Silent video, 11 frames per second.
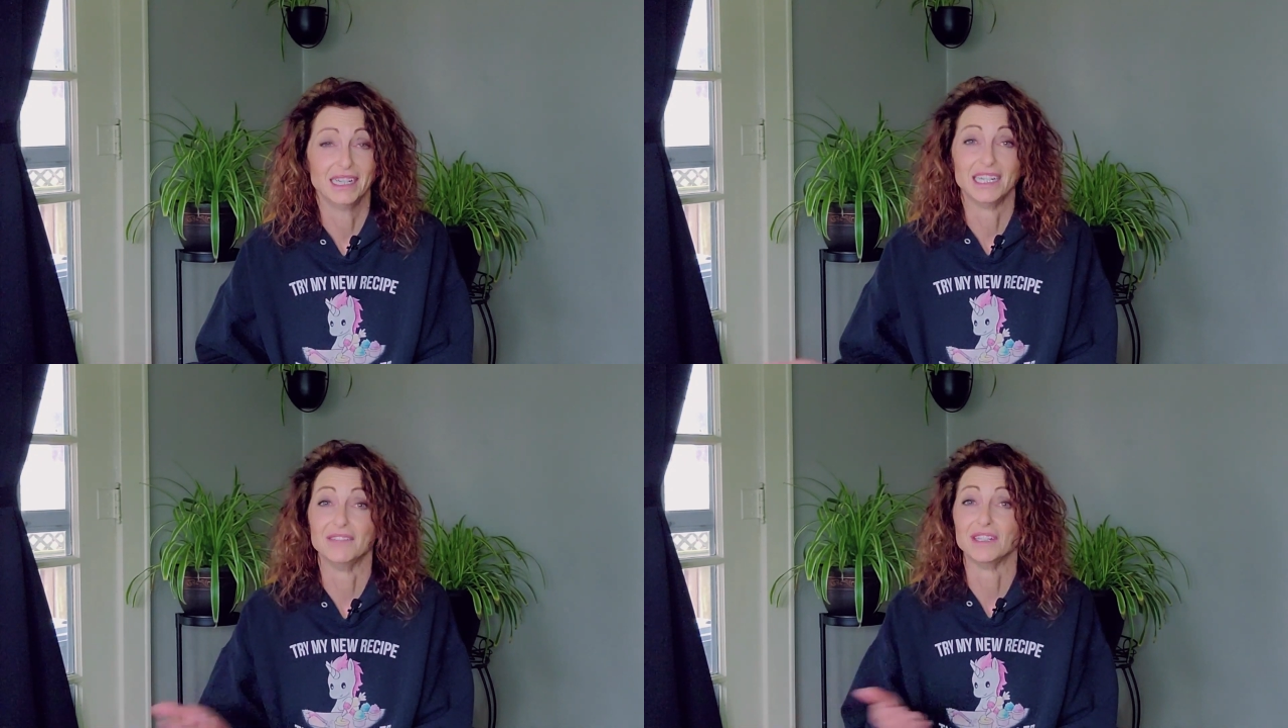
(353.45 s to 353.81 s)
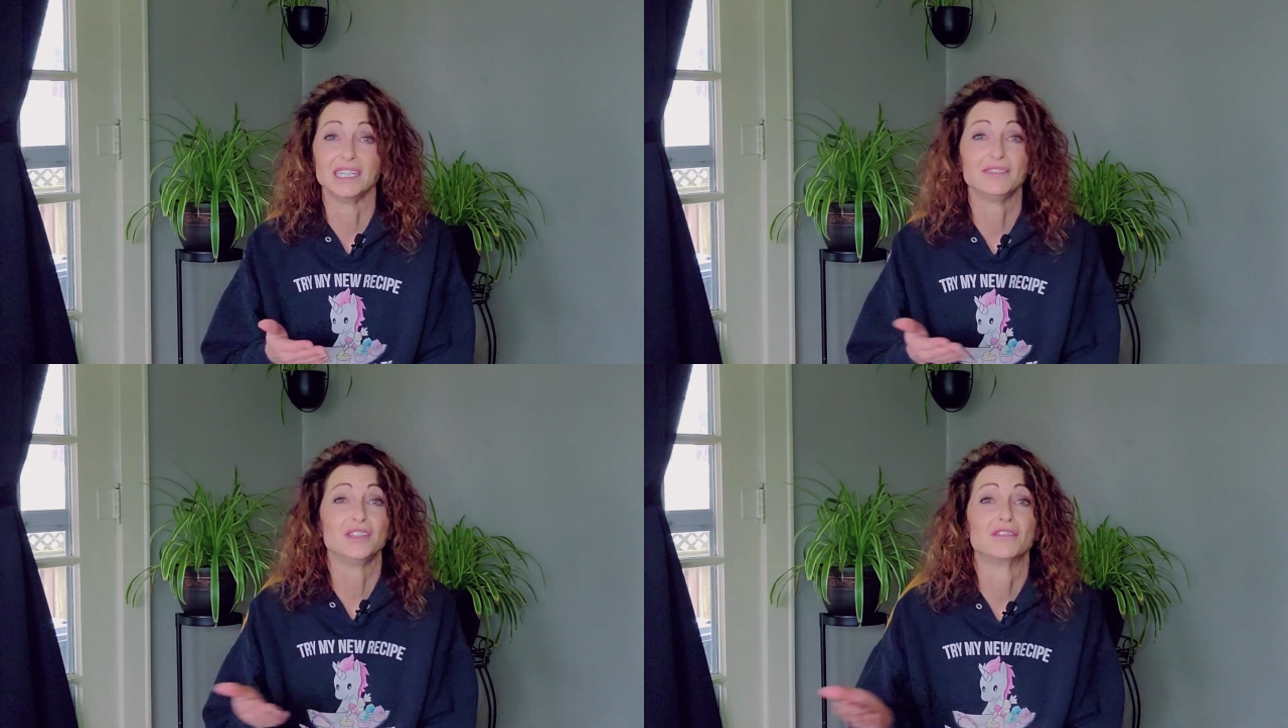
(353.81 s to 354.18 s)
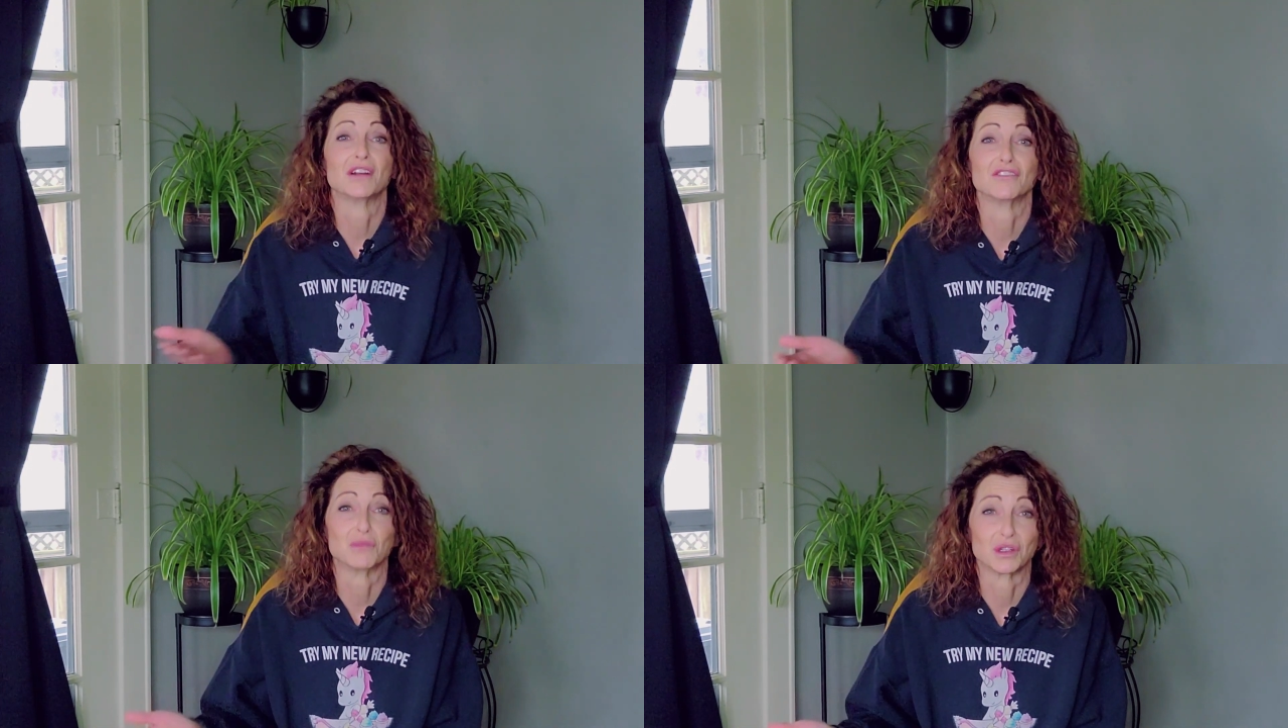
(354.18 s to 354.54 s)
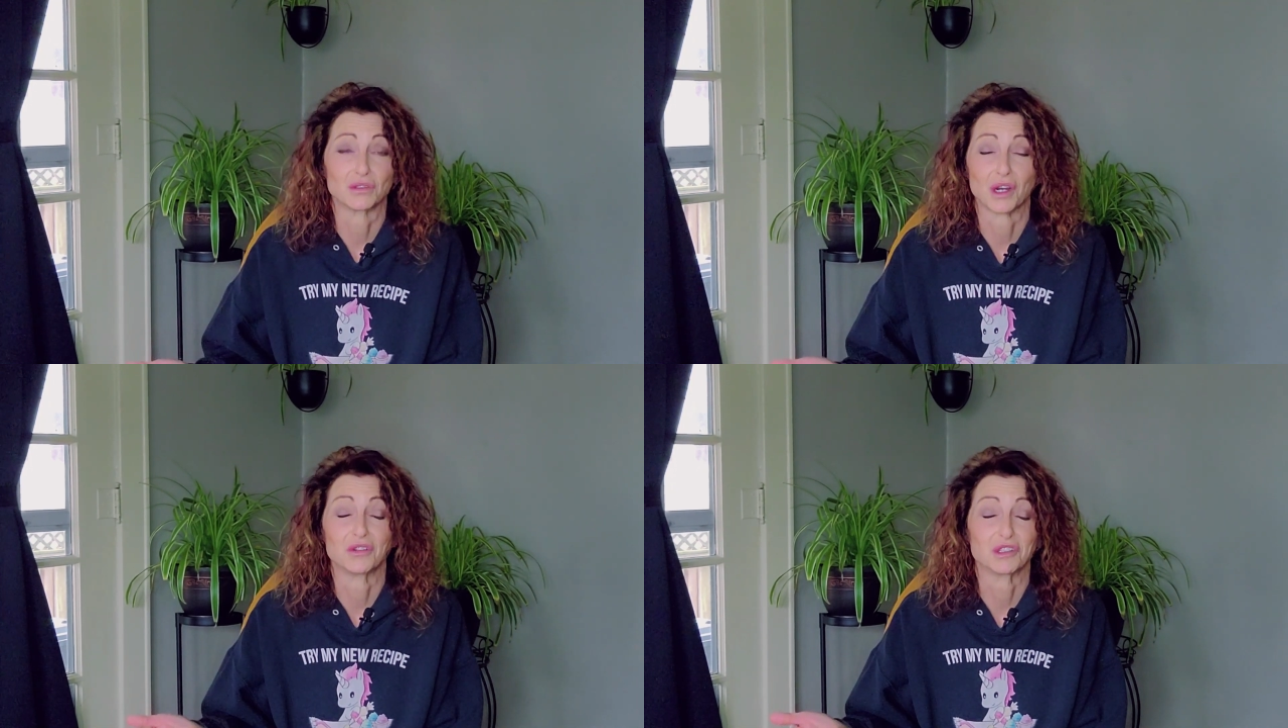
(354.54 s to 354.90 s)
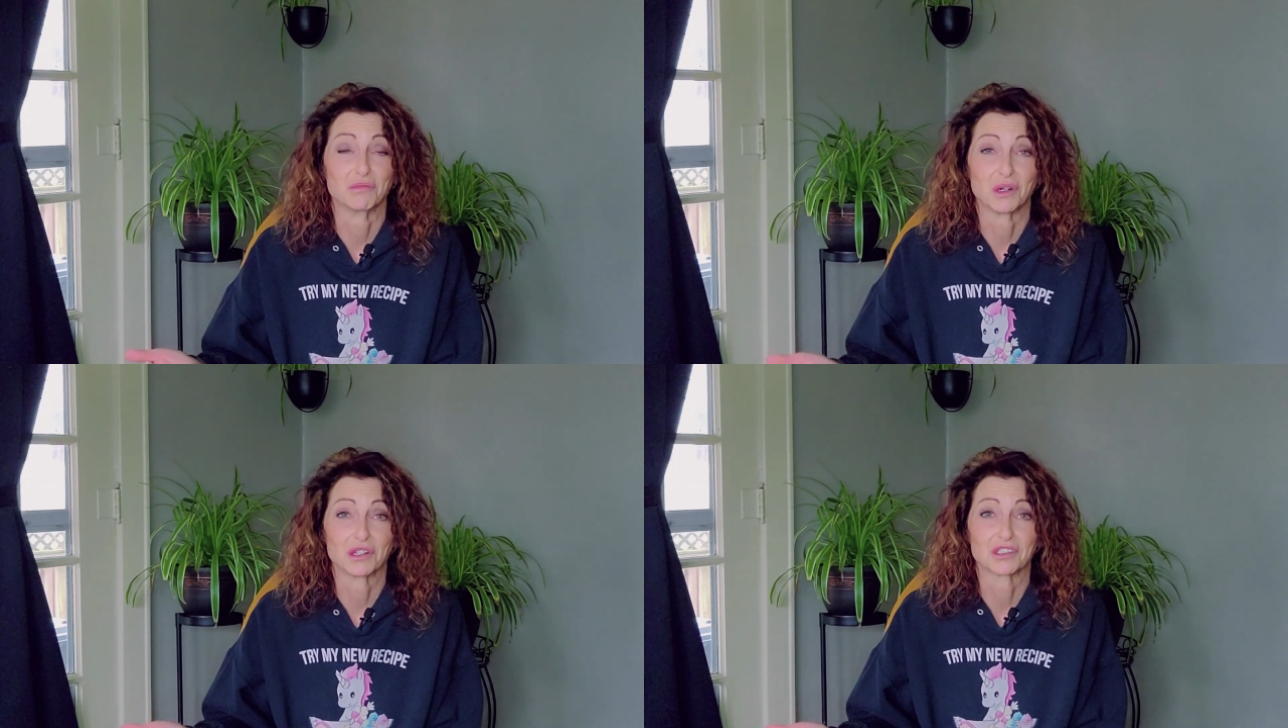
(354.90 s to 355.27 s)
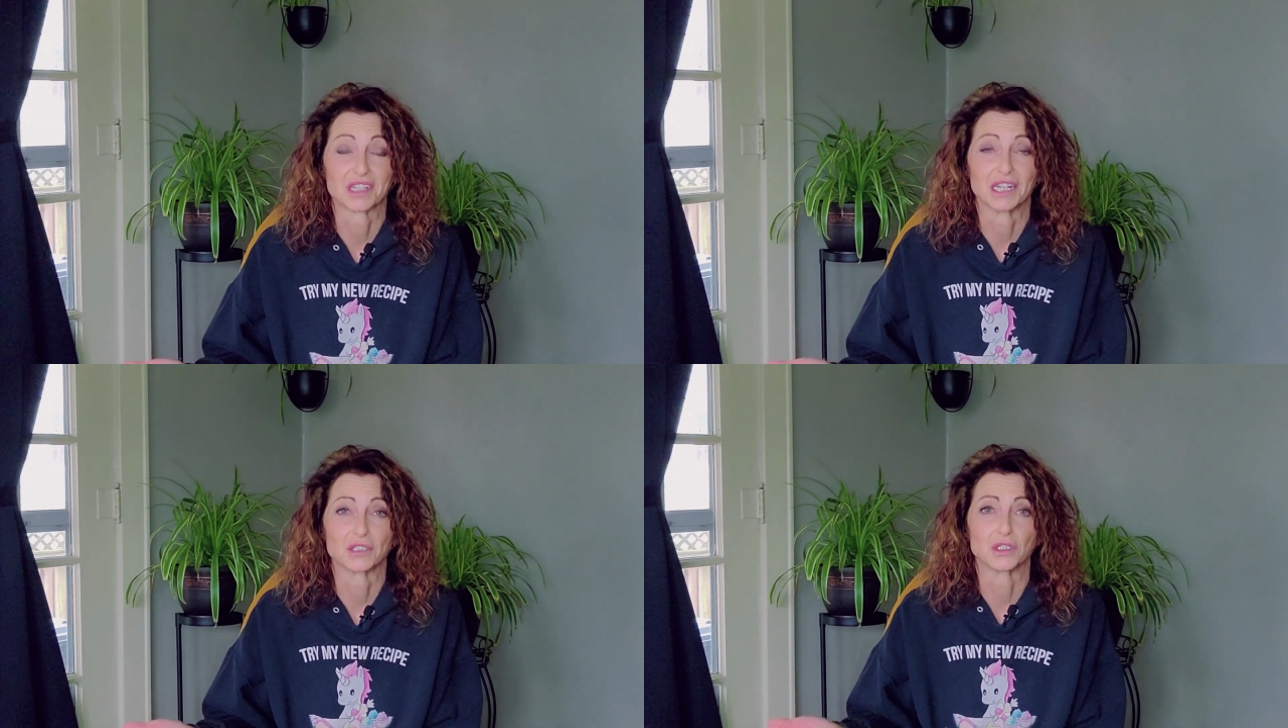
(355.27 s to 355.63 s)
If any of you have ever owned a
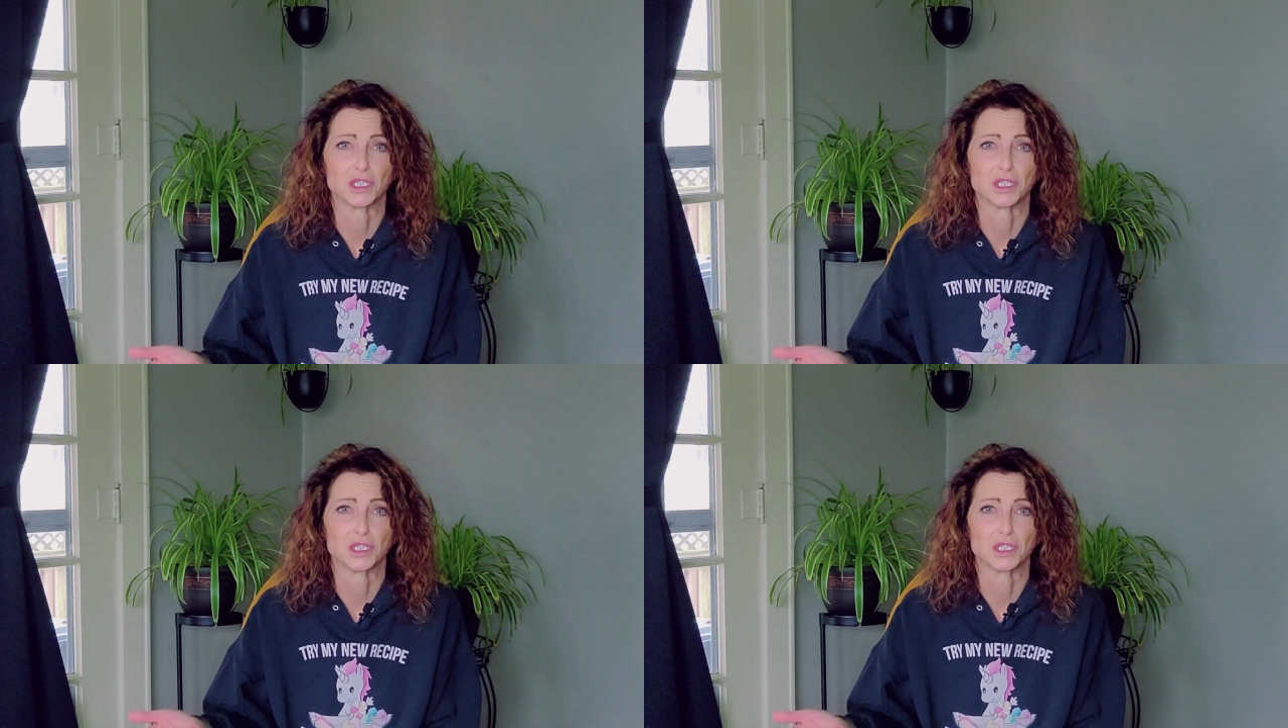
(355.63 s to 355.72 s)
motorcycle,